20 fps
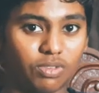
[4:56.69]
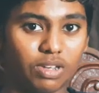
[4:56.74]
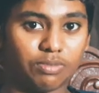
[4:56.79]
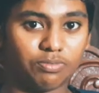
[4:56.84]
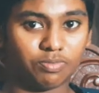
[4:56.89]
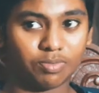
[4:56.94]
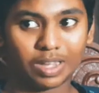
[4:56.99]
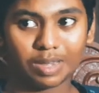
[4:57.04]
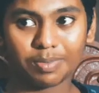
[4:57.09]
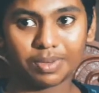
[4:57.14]

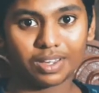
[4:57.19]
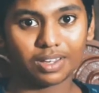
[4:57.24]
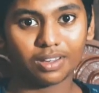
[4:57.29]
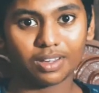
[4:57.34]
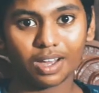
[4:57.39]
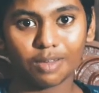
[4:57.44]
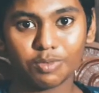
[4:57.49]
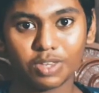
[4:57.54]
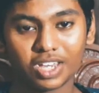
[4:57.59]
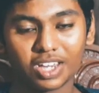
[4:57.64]
It may be
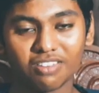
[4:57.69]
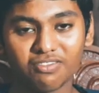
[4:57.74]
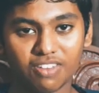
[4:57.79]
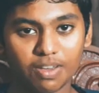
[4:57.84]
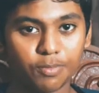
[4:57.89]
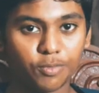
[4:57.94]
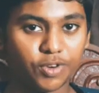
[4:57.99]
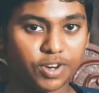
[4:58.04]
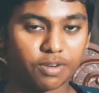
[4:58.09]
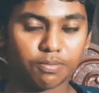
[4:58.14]
coming in
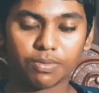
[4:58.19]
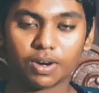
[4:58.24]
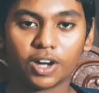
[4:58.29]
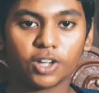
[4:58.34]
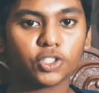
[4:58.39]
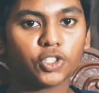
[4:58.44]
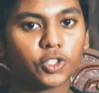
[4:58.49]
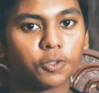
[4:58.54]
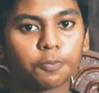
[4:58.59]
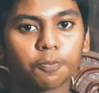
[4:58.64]
February or
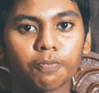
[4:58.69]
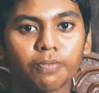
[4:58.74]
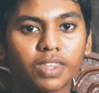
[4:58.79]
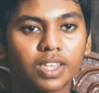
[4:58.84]
March,